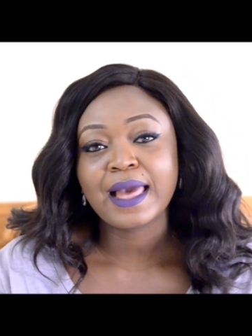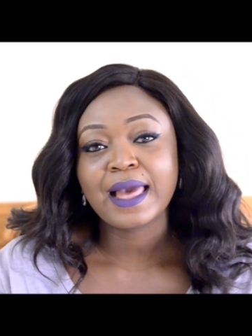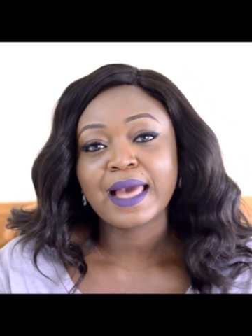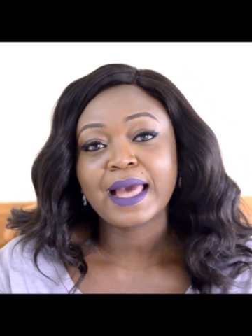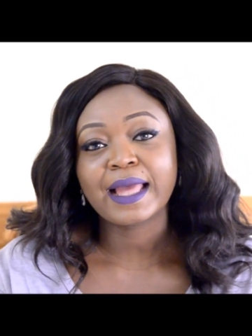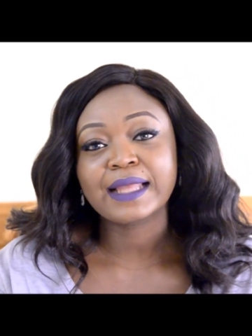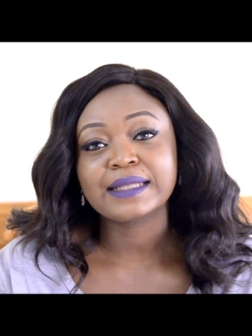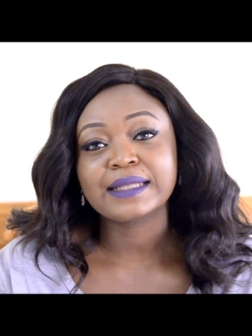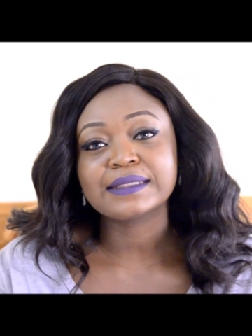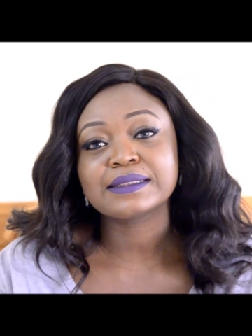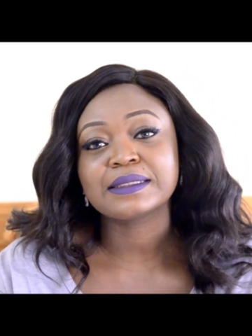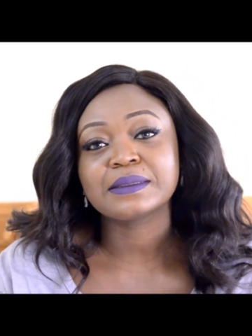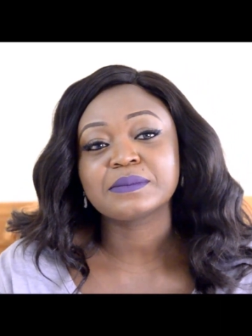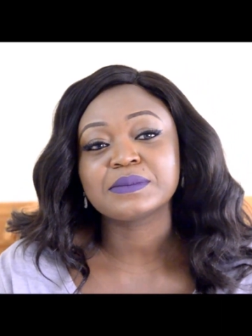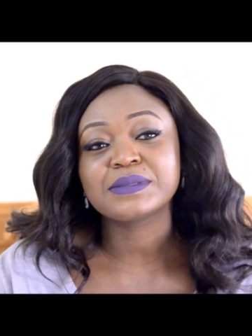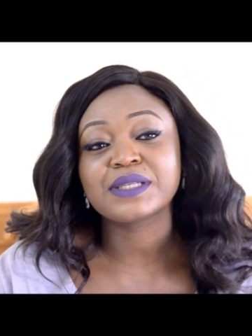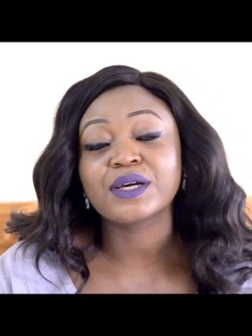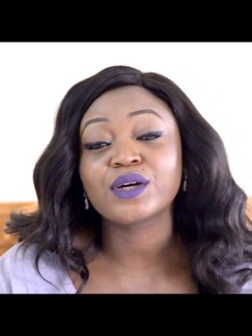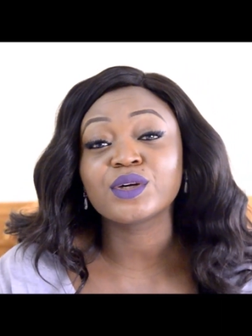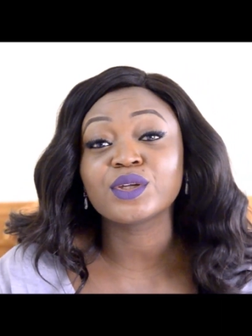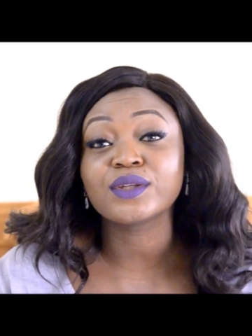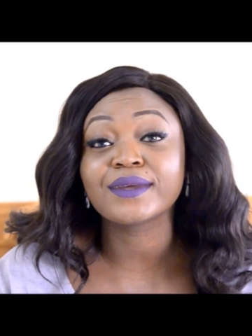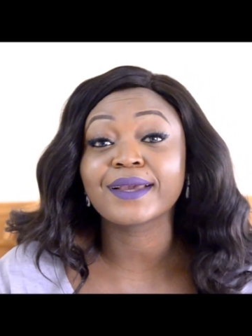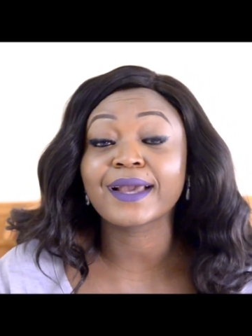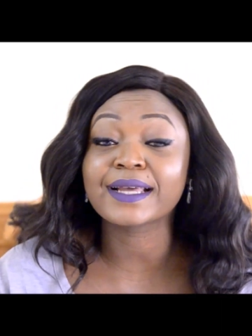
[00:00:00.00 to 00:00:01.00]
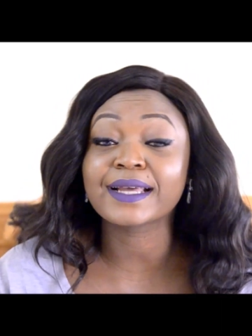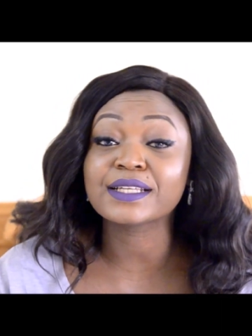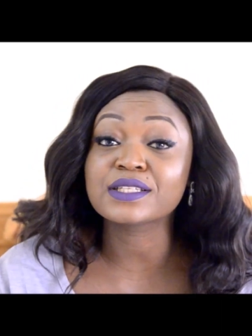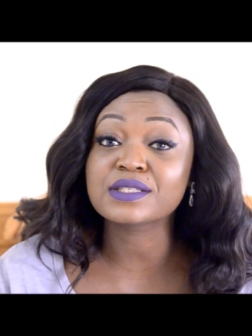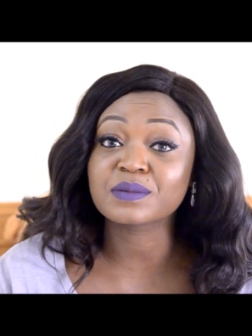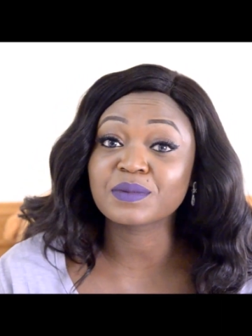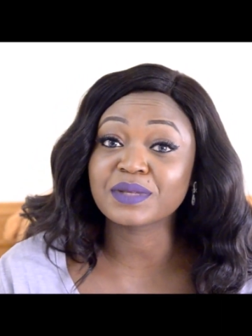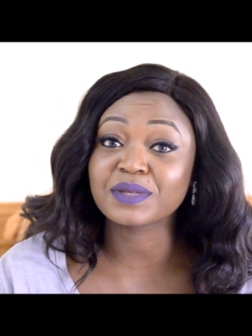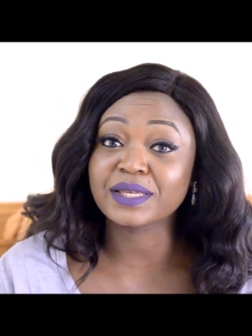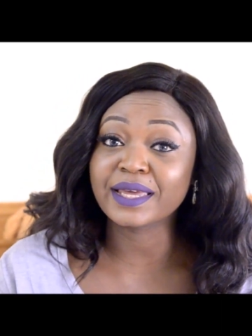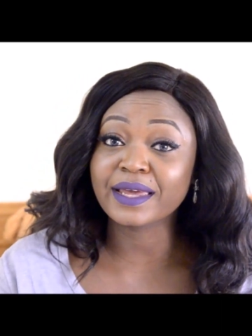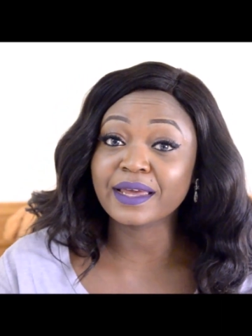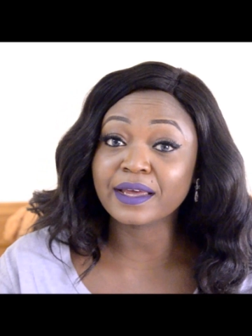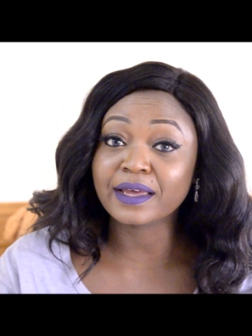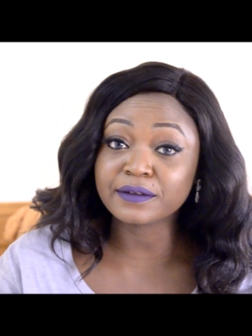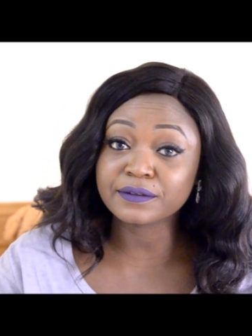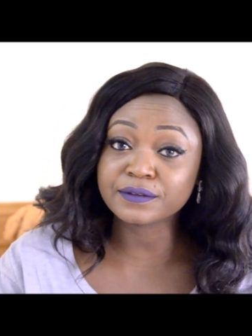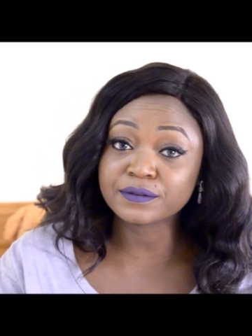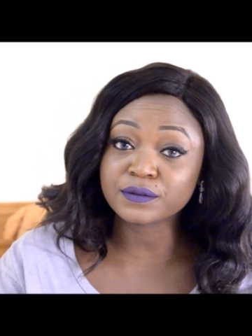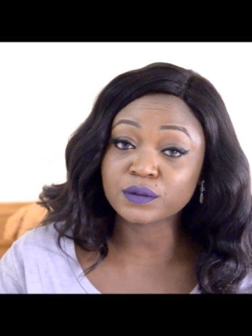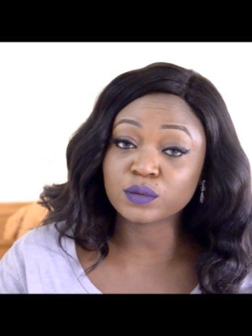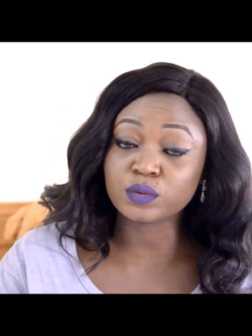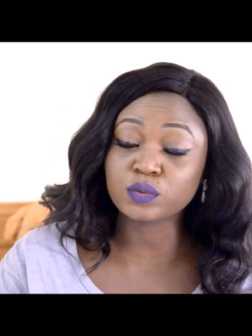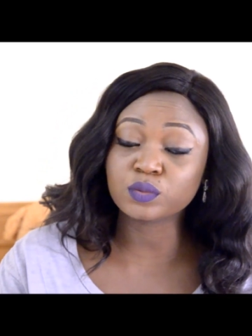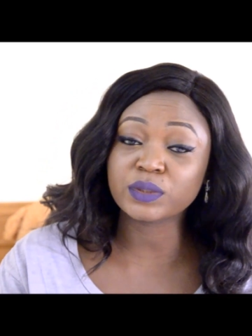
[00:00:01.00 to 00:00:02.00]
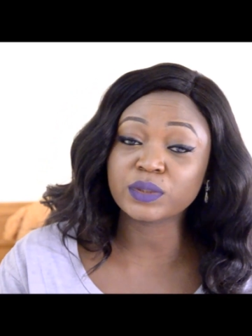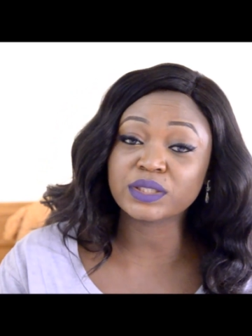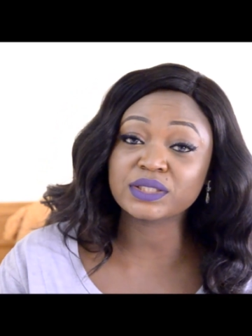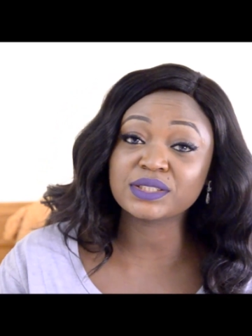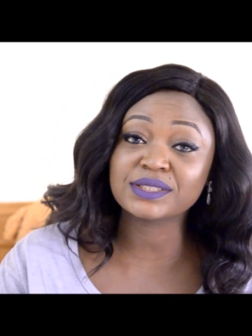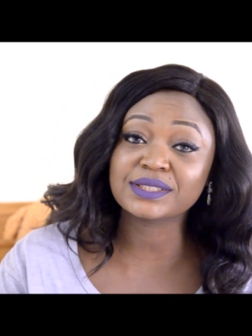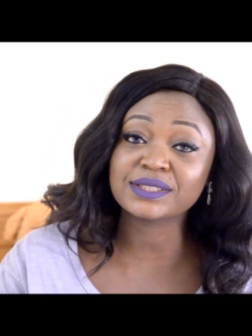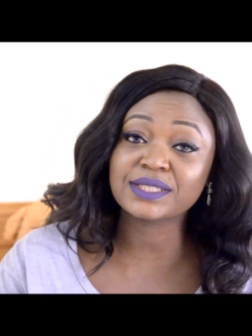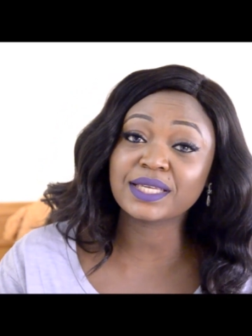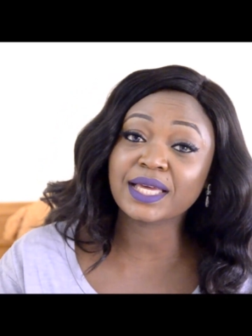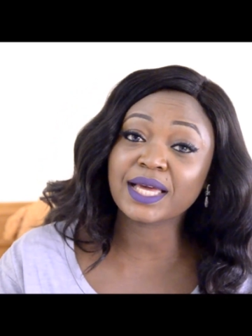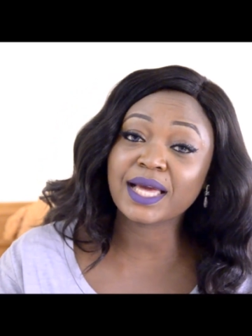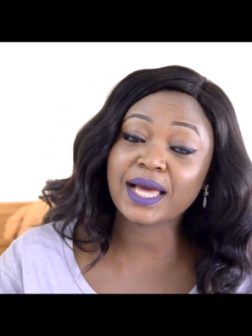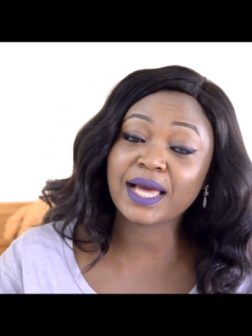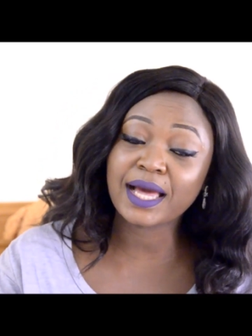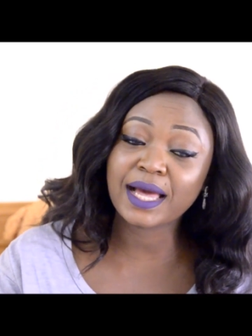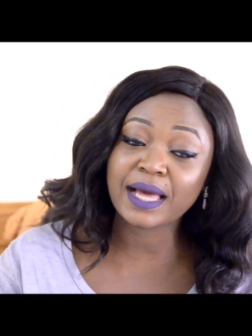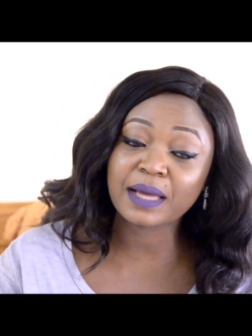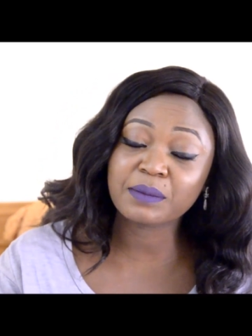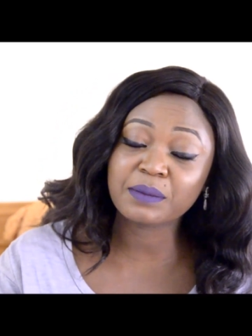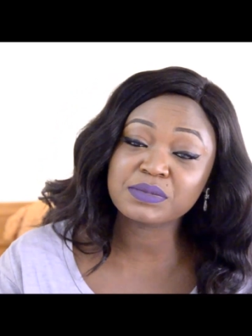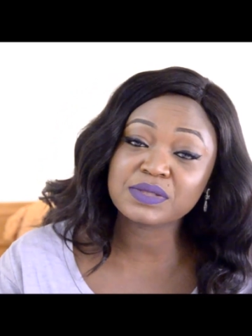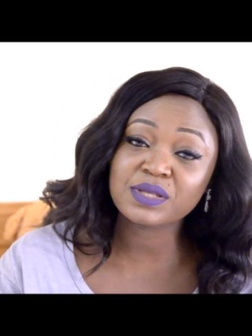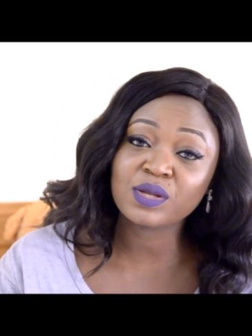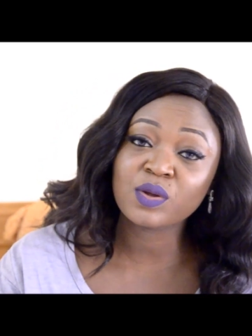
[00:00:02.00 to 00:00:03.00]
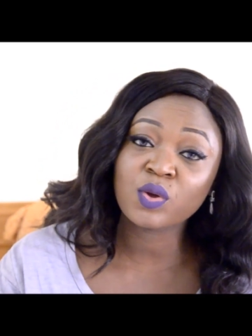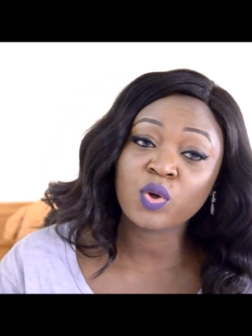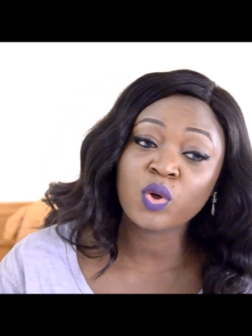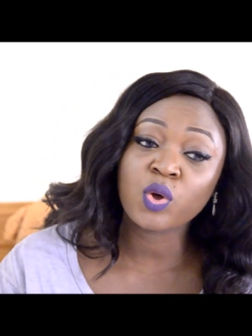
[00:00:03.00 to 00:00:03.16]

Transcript: and um, tell you guys to be careful when you take cabs